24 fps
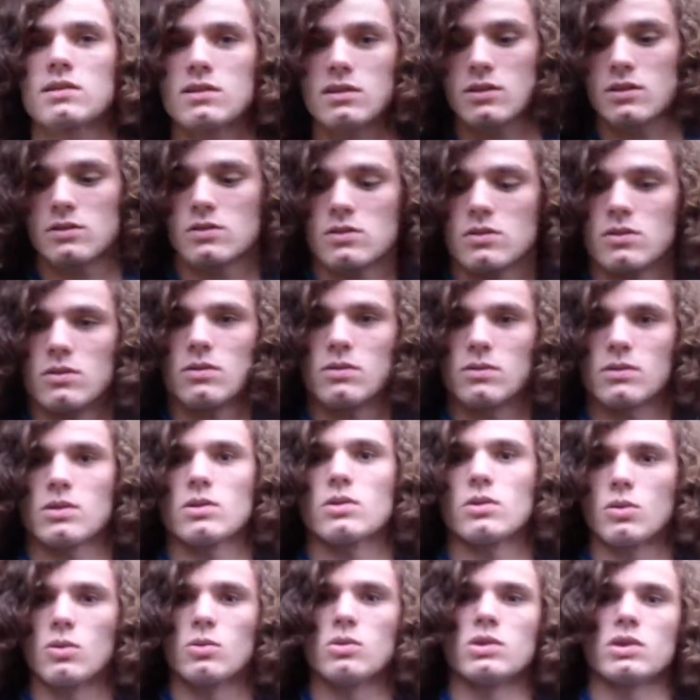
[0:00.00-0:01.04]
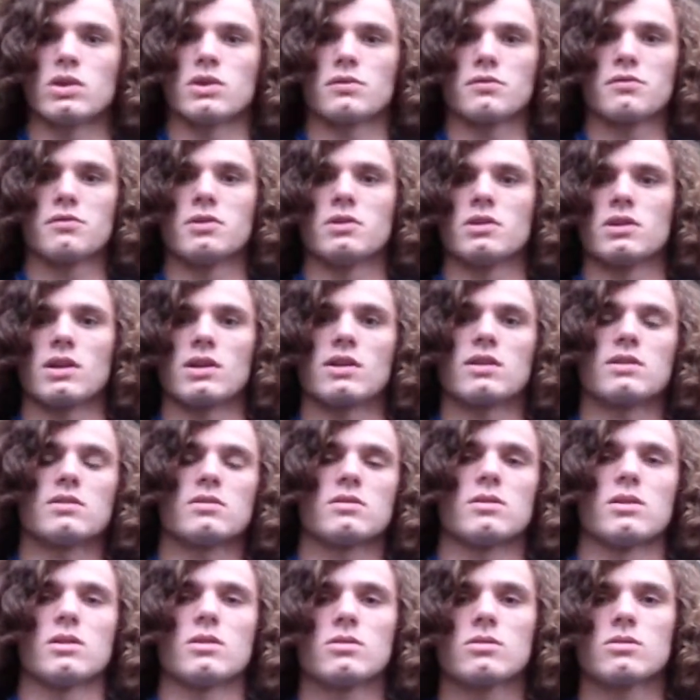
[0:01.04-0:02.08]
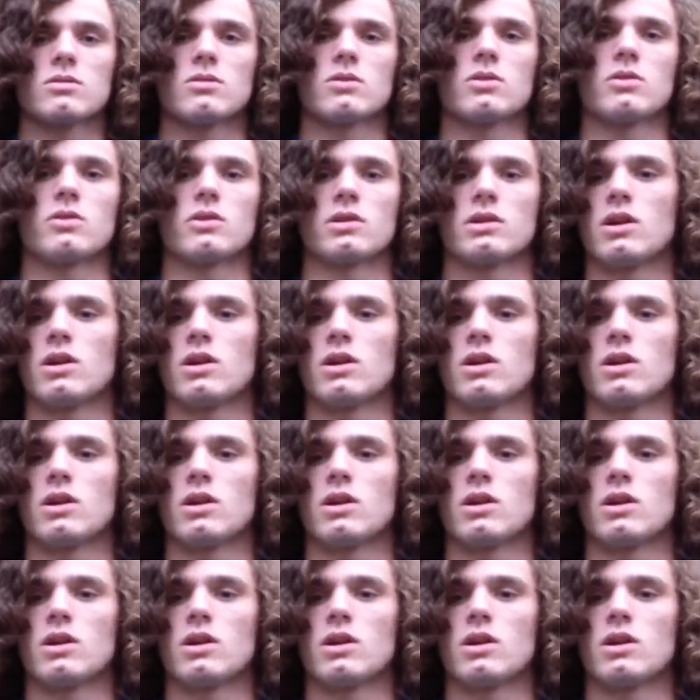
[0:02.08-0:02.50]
because you're holding your foot like this, so you're in an